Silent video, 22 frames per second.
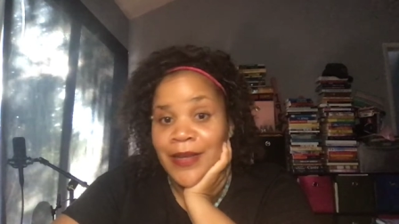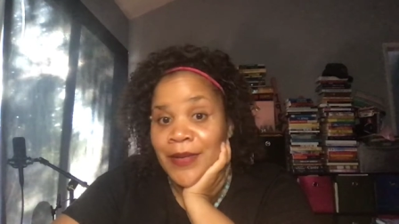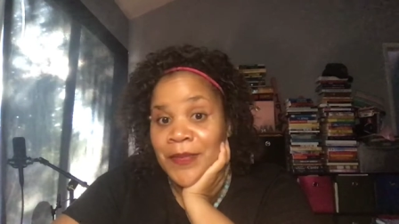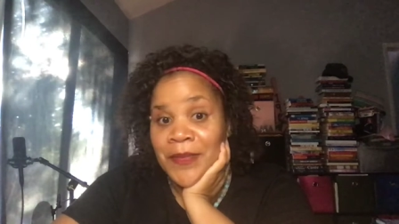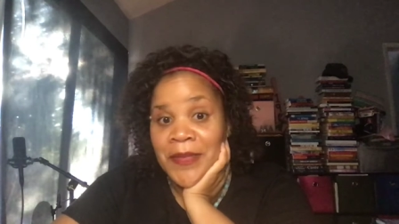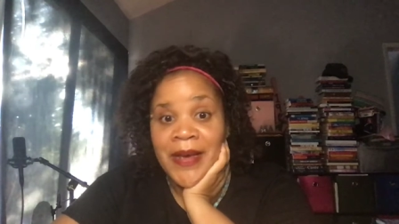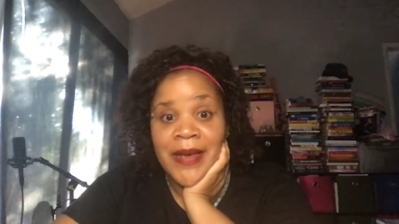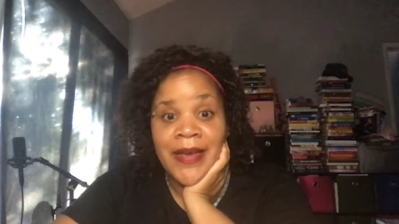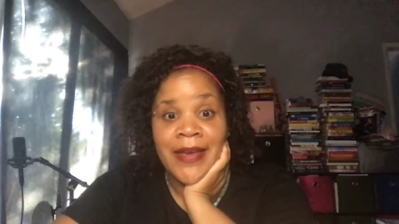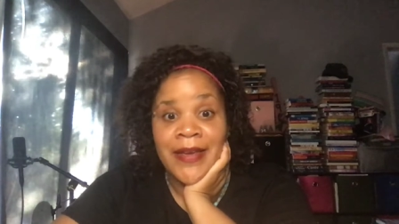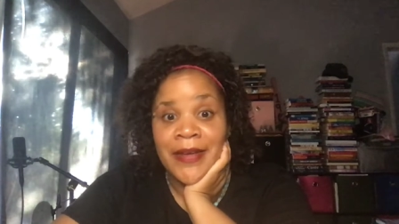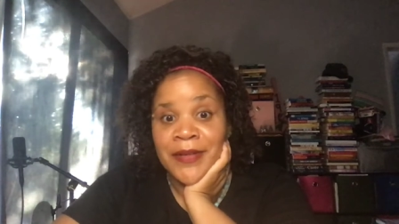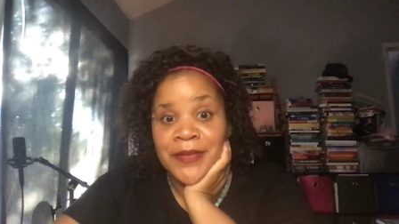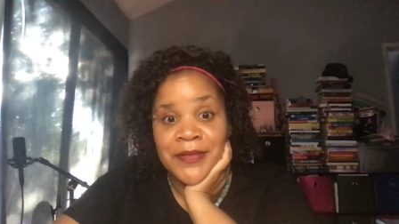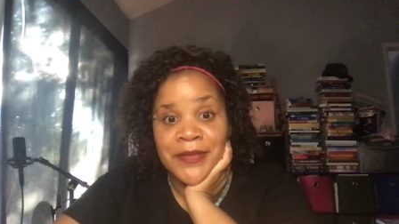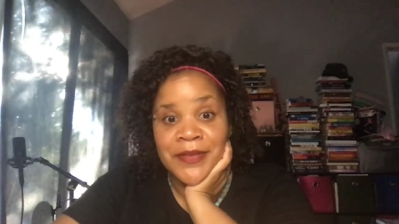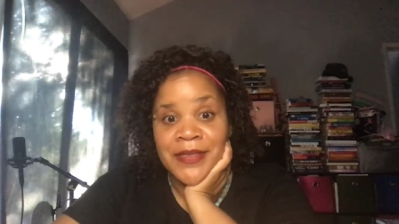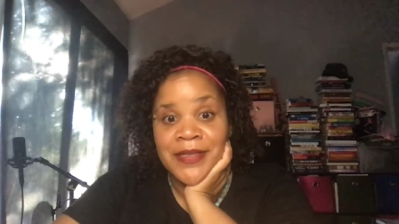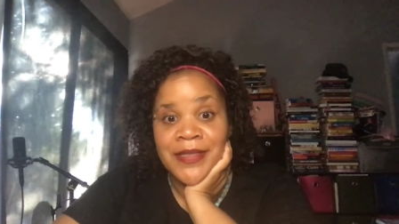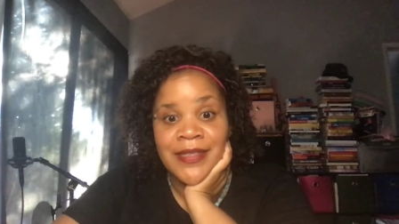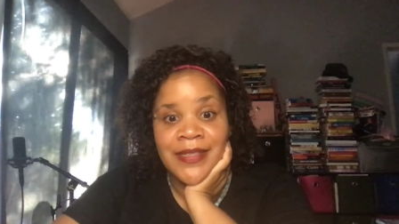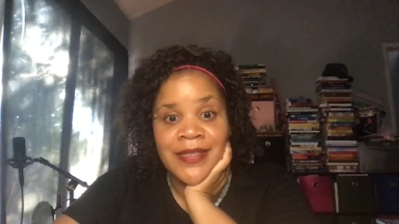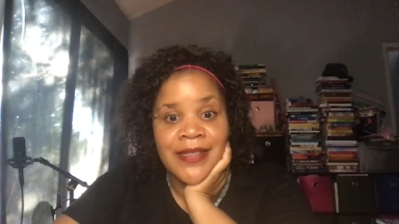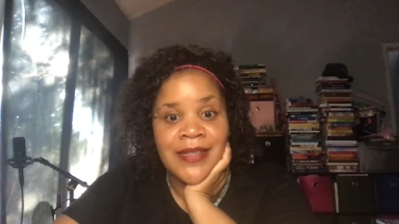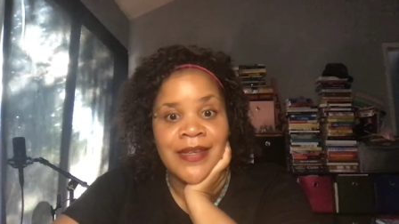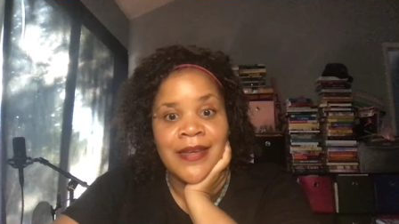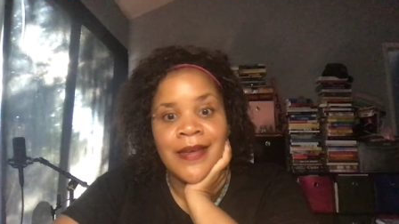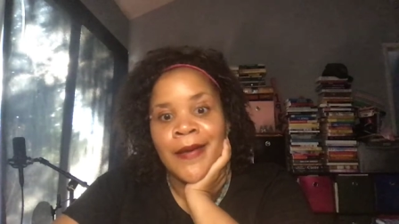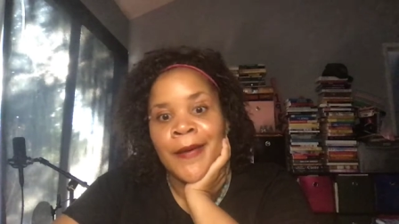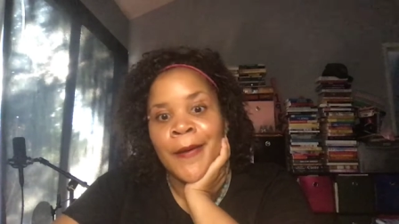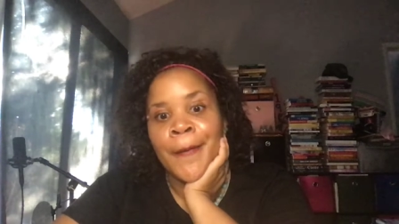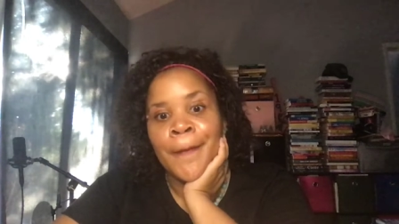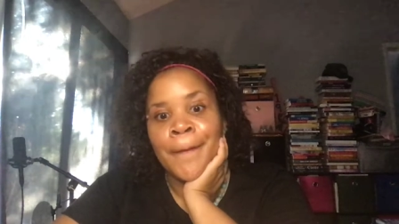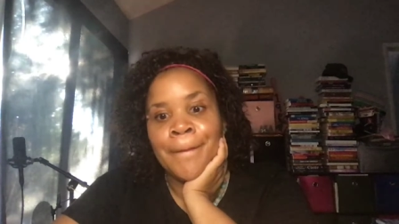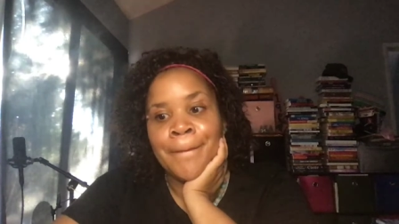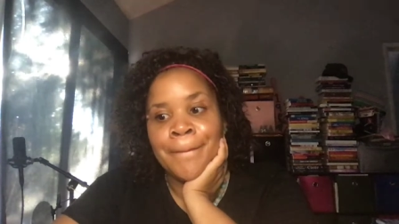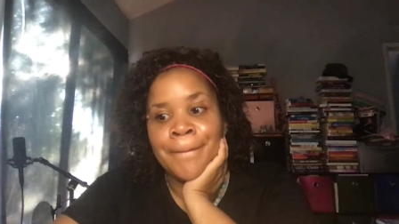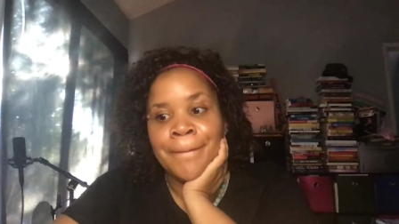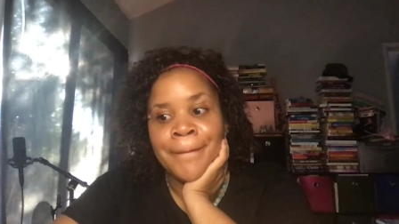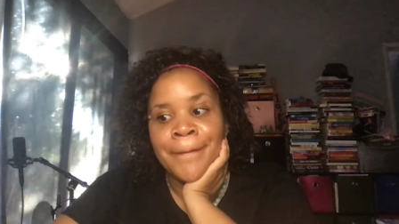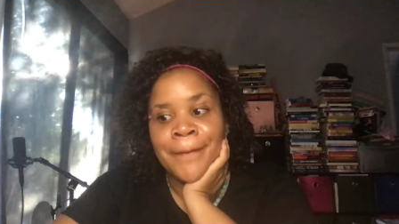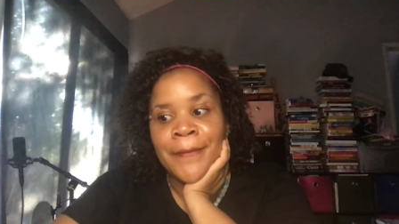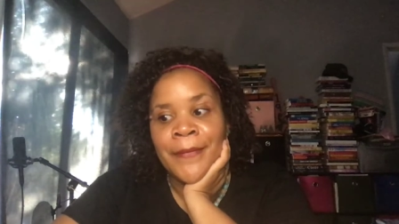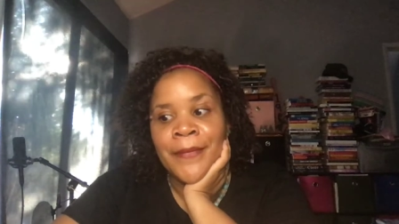in my house. Um,
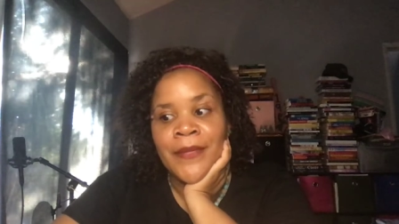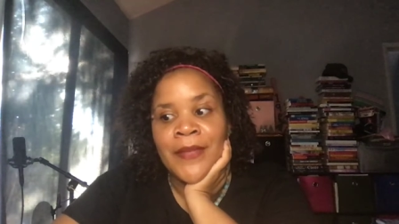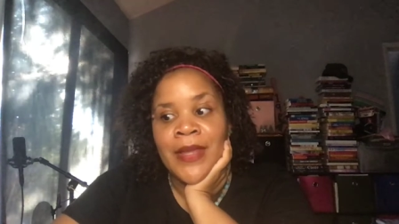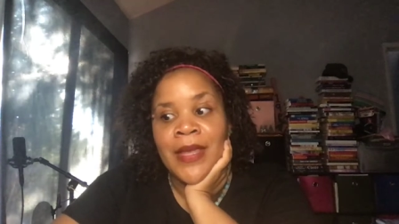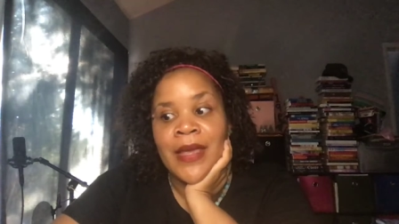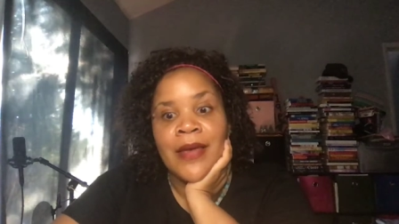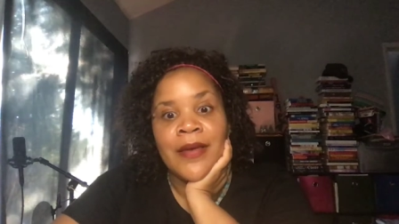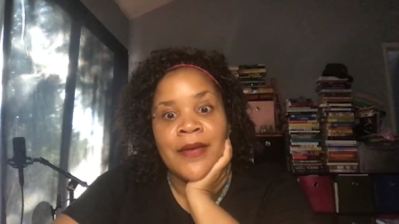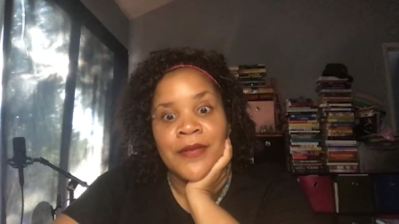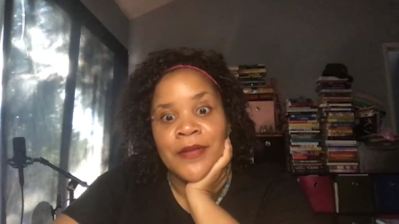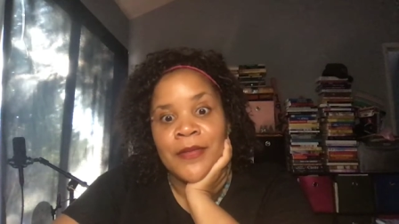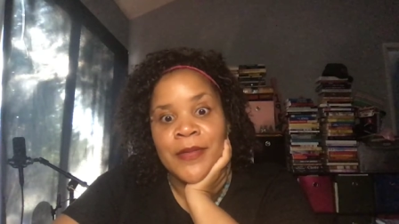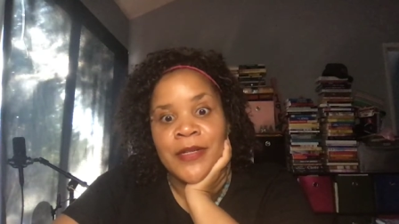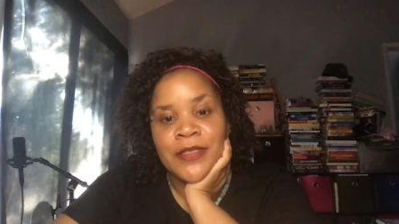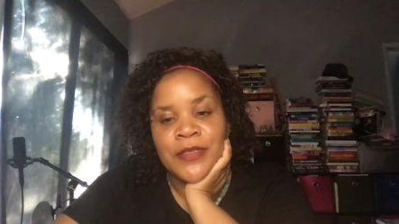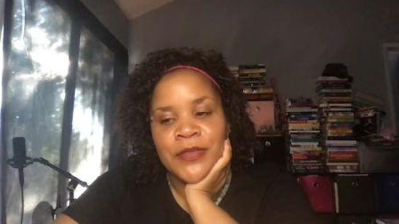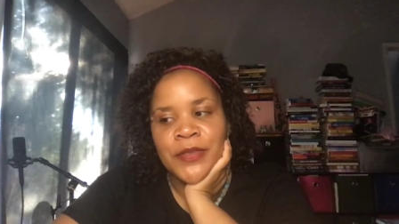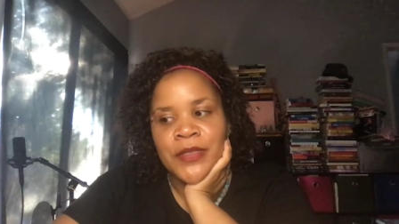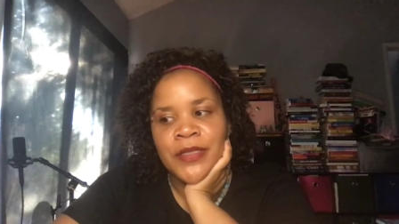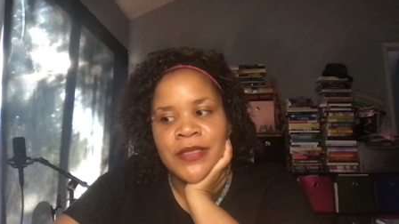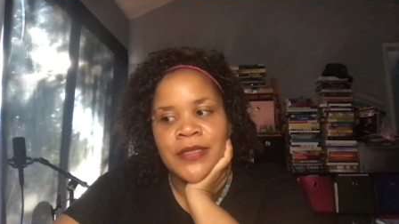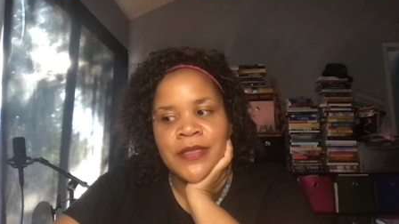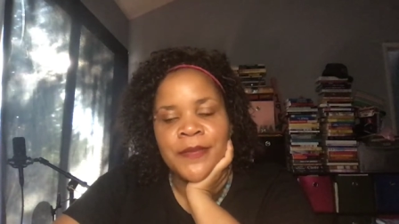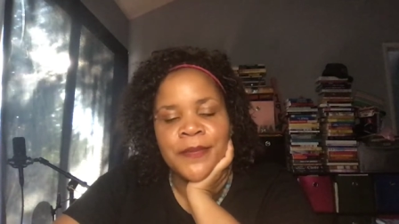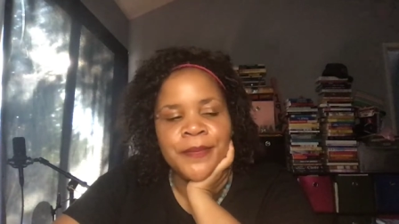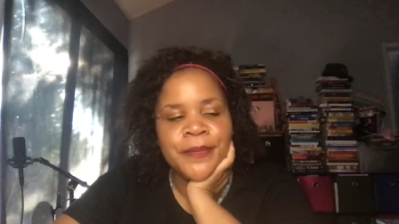I don't know about yours.